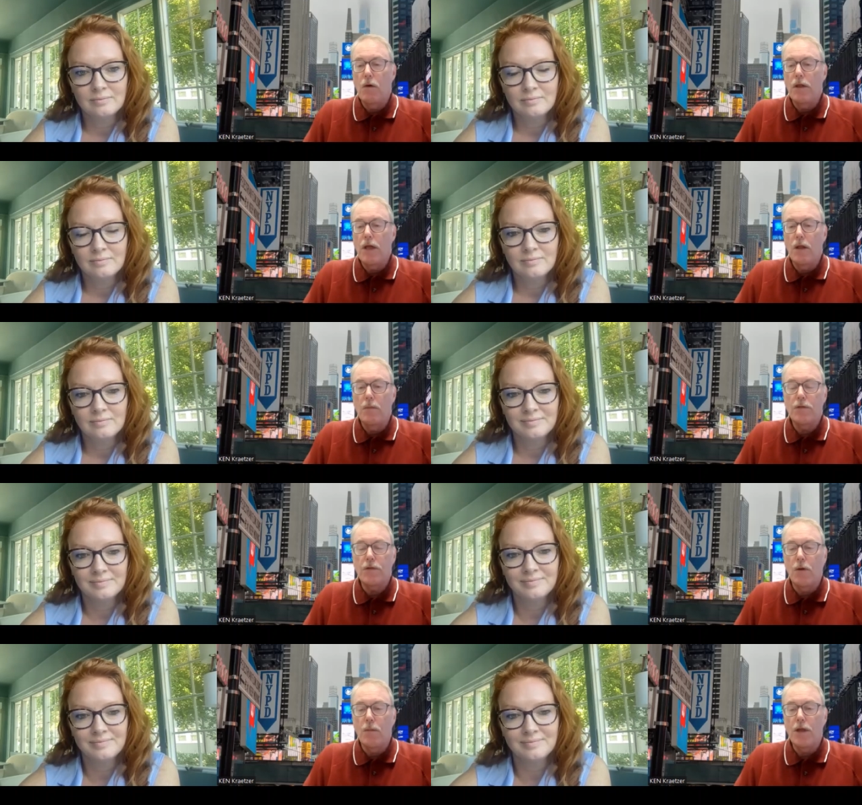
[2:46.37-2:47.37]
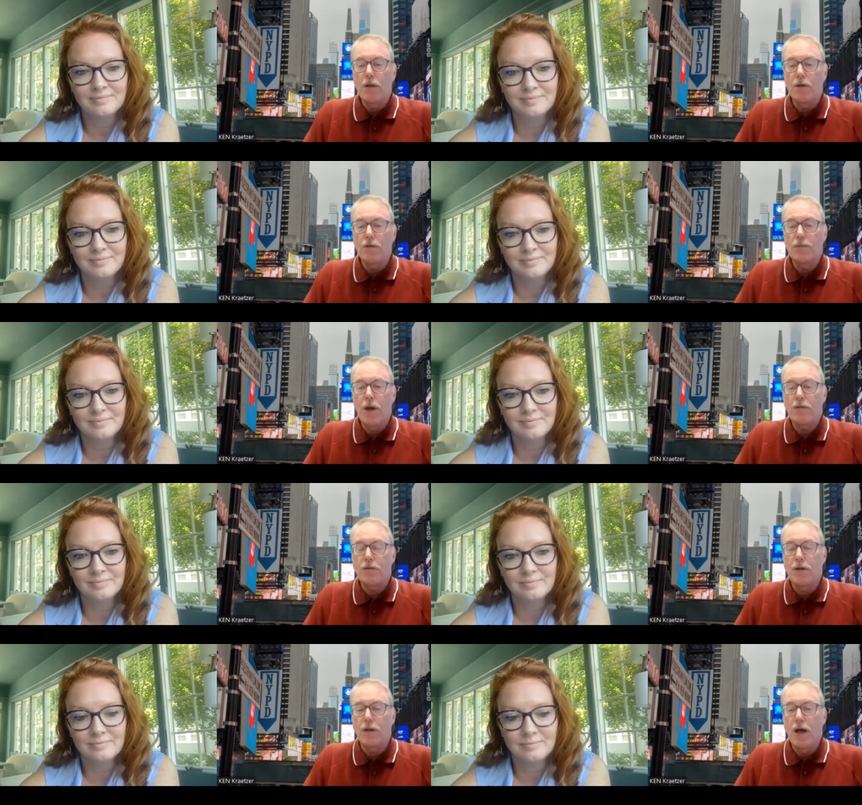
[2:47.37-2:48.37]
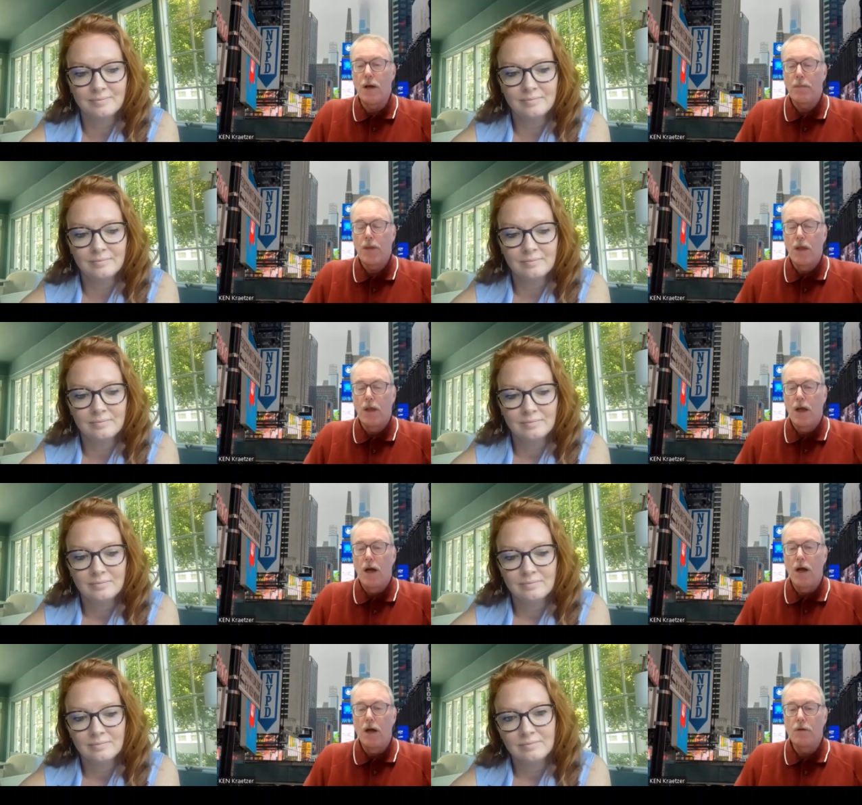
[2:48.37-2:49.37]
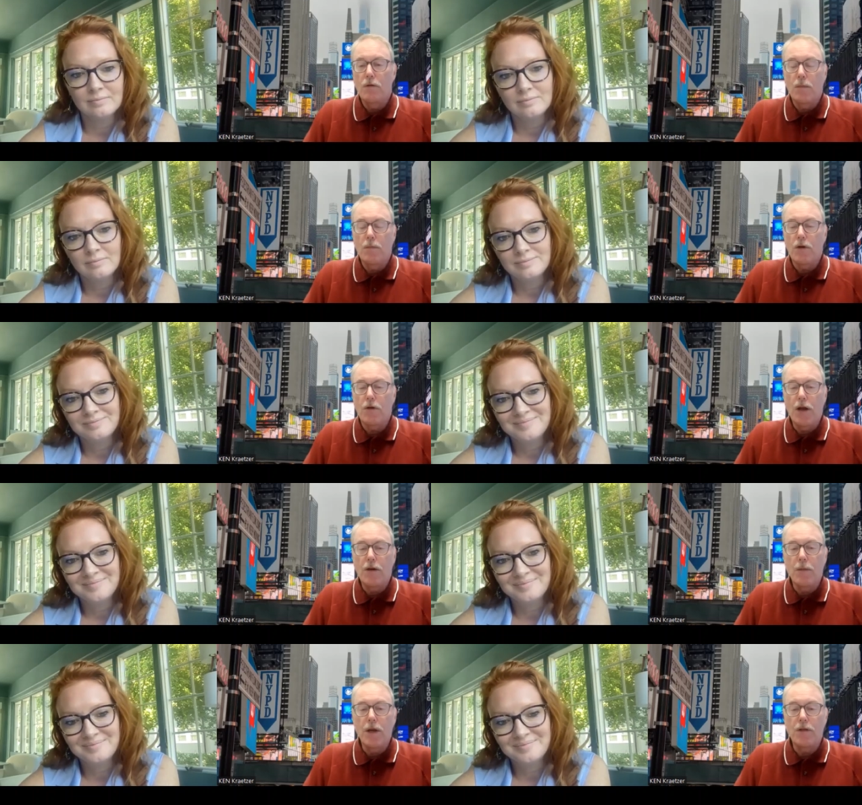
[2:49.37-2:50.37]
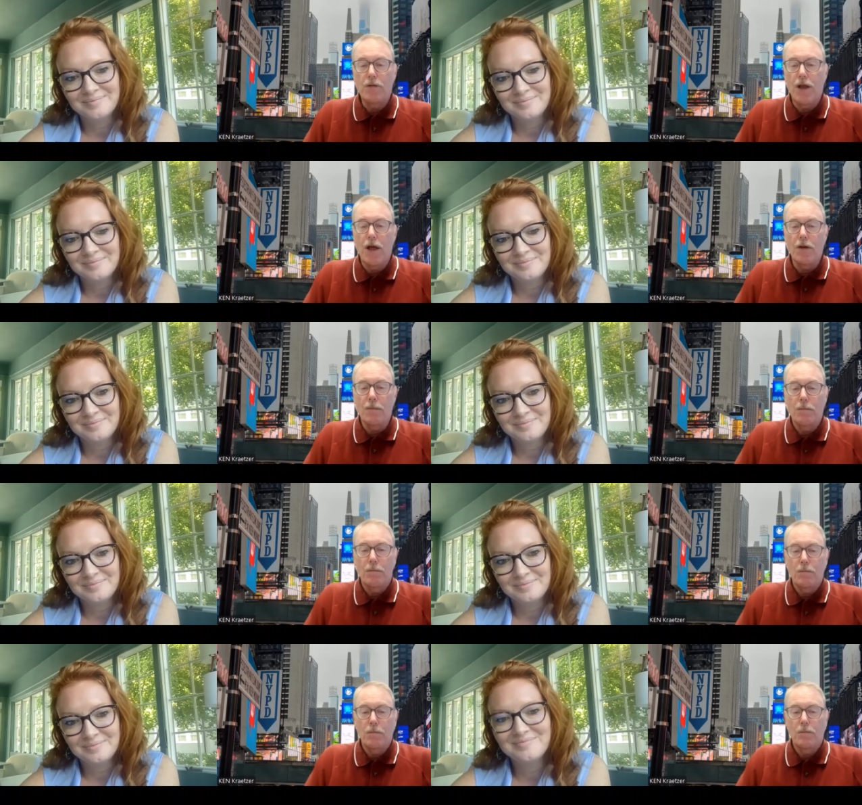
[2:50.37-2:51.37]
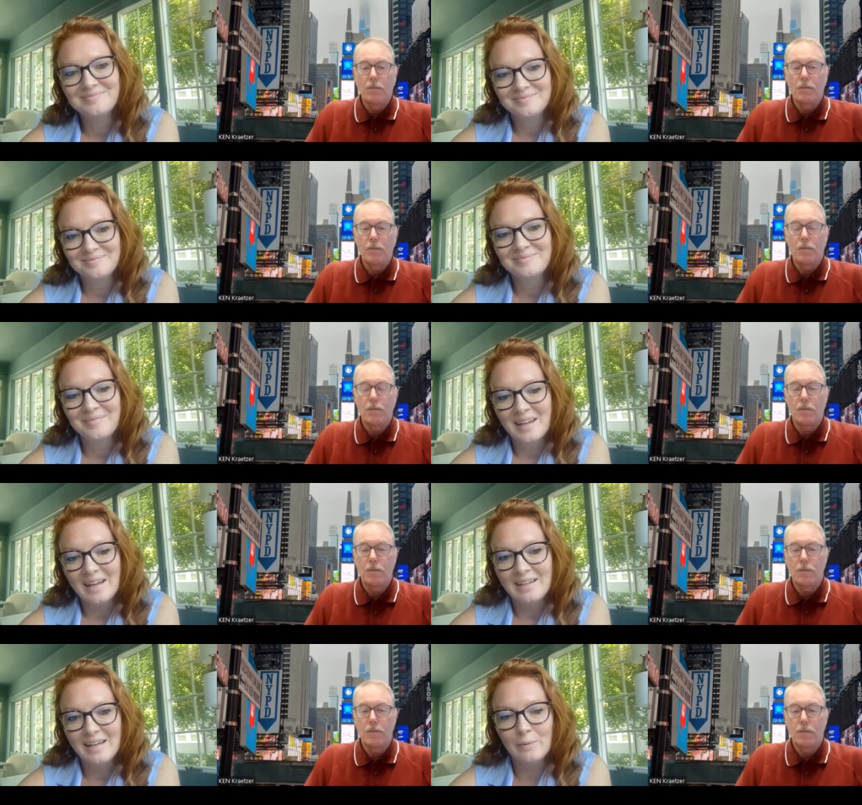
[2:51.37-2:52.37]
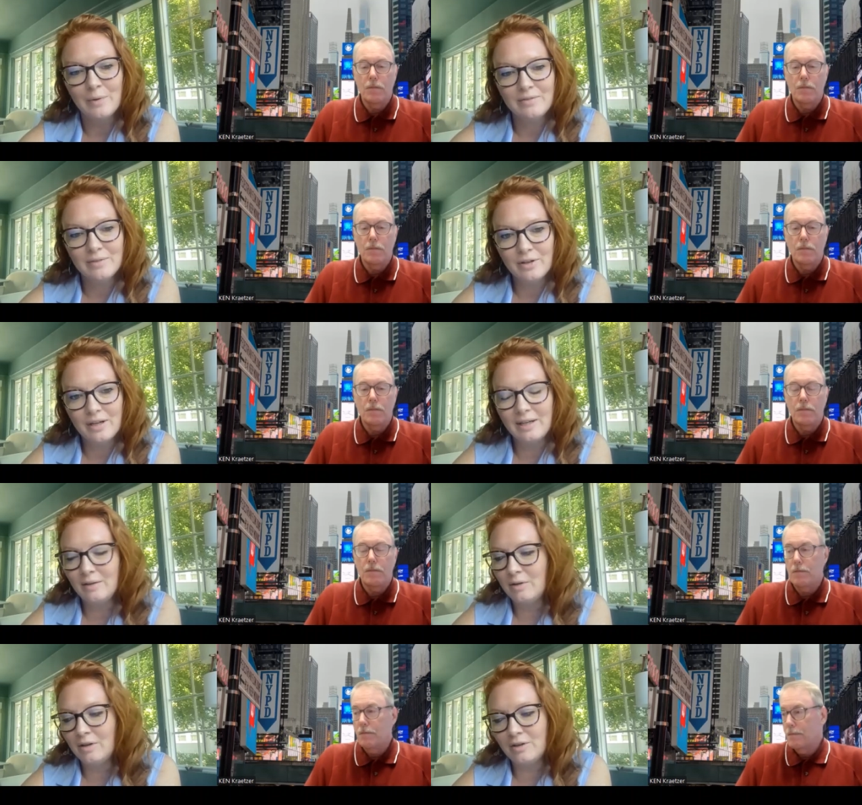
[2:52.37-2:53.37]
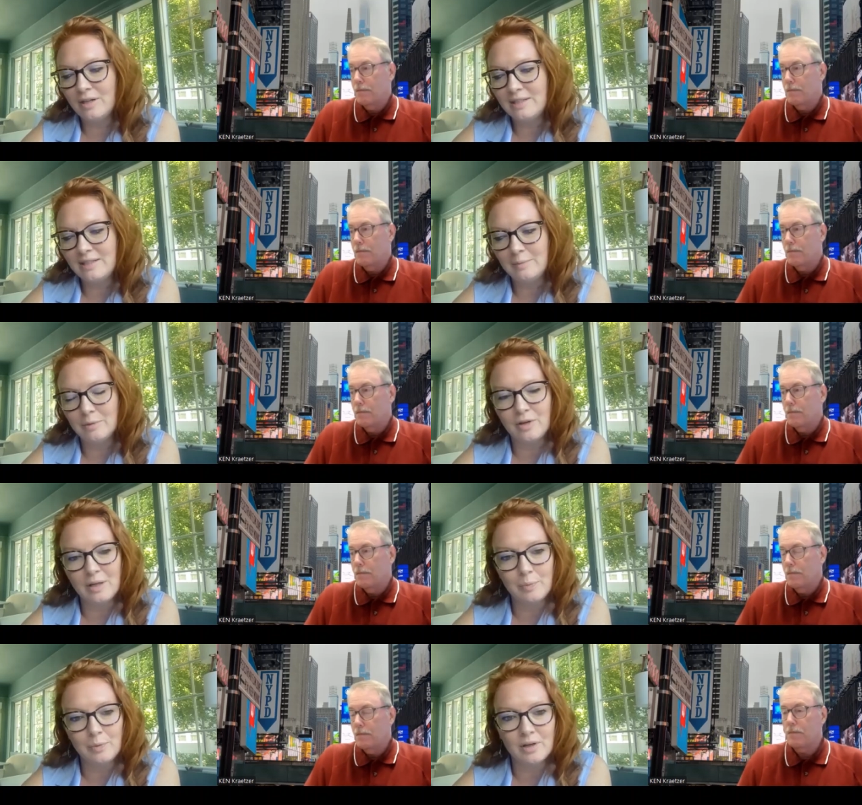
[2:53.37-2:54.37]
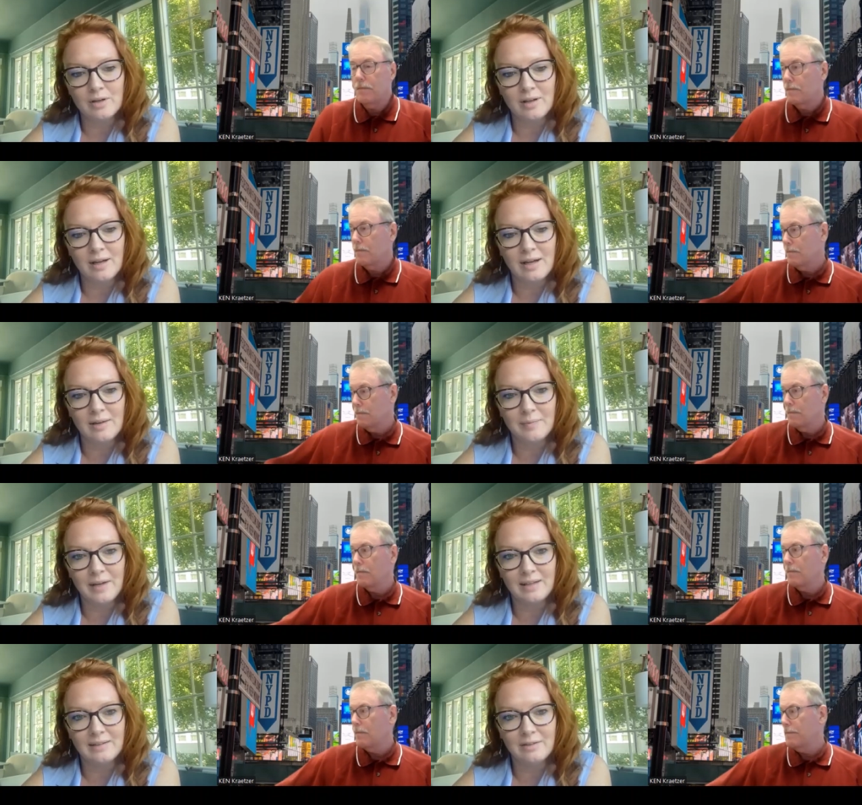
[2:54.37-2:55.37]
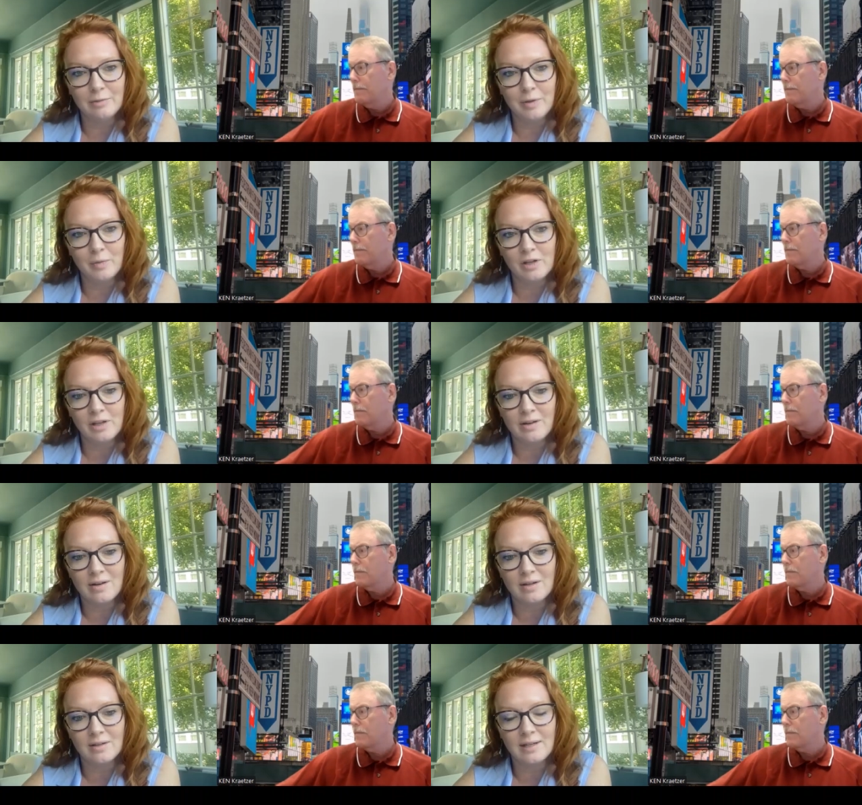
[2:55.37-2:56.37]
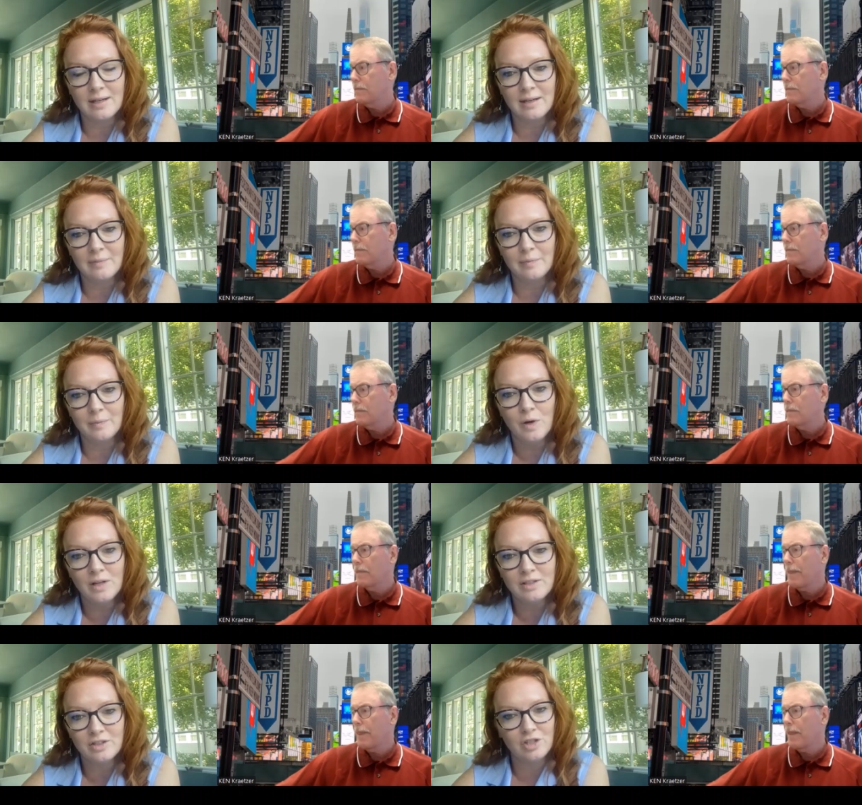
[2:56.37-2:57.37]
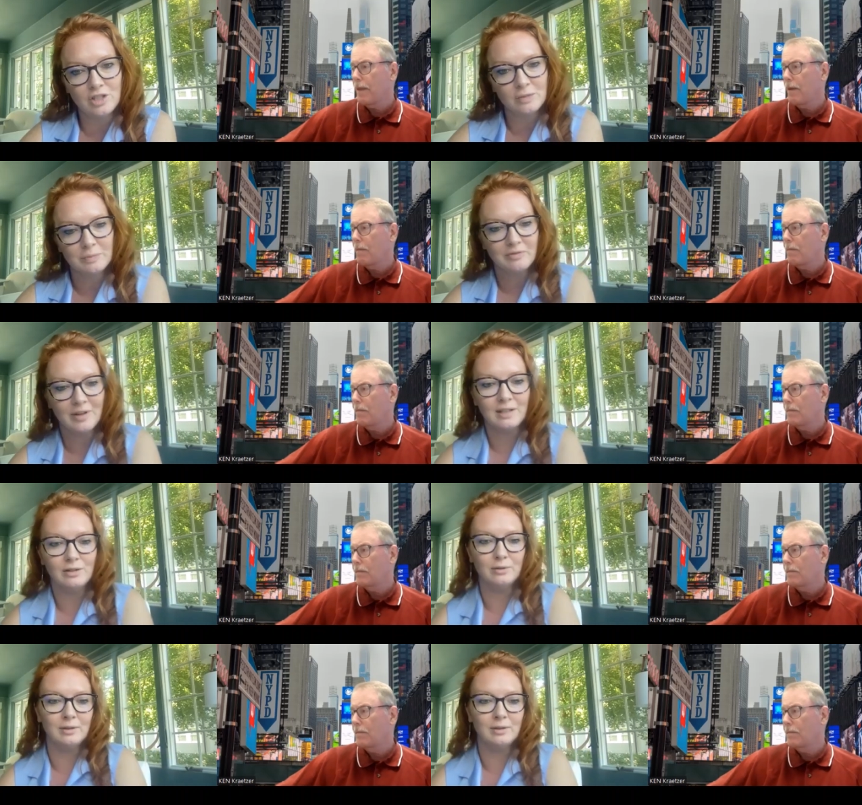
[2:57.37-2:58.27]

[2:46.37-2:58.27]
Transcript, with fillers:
Speaker 1: all the elements that will make this special. Uh, uh, you really put a great committee together.
Speaker 2: Yeah, we have a great a great team, a great board, um, and they've been working hard. Um, one to change up the venue